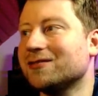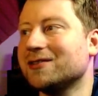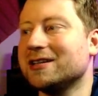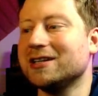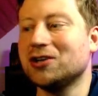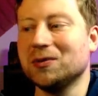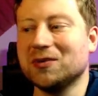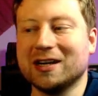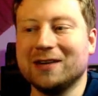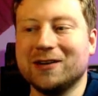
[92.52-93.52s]
here
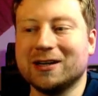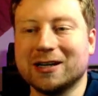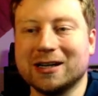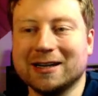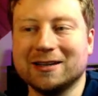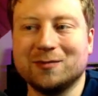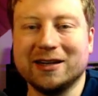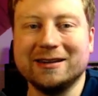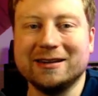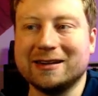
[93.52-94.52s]
to just
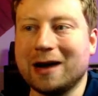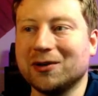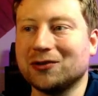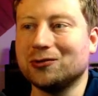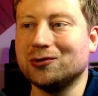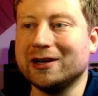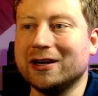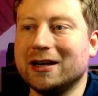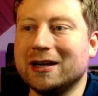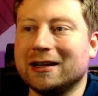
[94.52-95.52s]
blindly grab a queen,